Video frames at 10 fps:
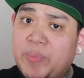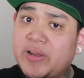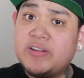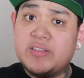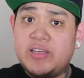
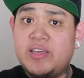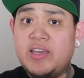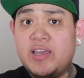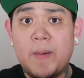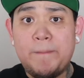
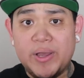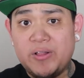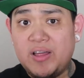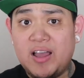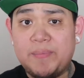Apparently a
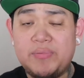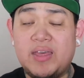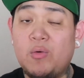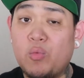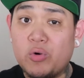bellhop
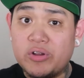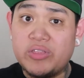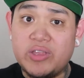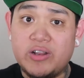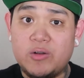that
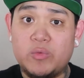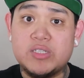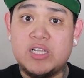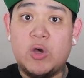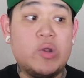worked there
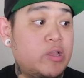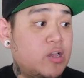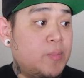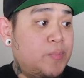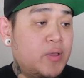was loading
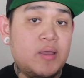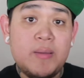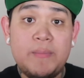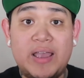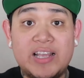up
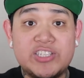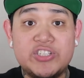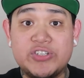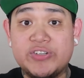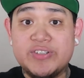
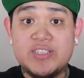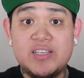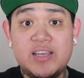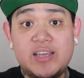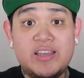passengers
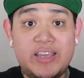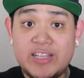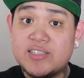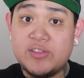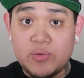
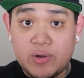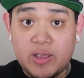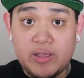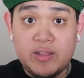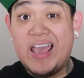into the
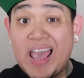ride.